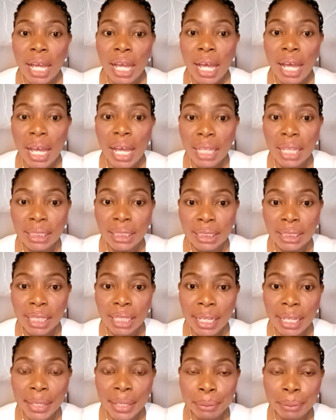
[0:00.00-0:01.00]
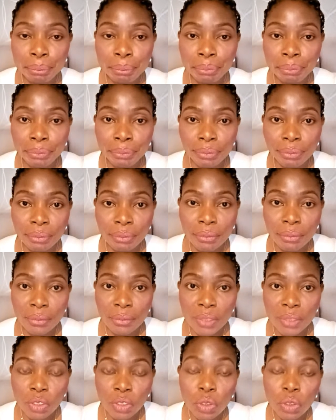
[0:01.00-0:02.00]
And
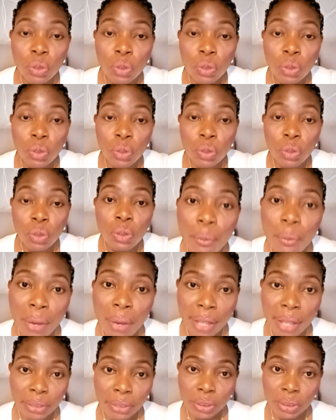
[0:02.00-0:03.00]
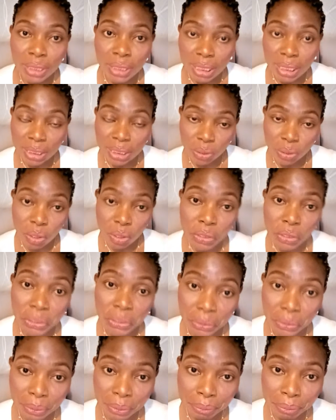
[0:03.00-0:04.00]
so our today
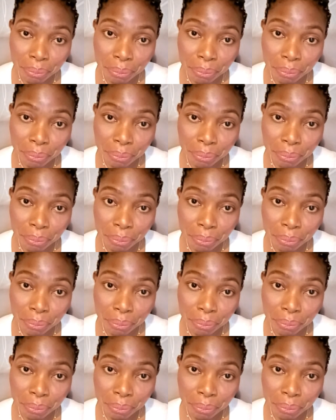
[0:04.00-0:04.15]
discussion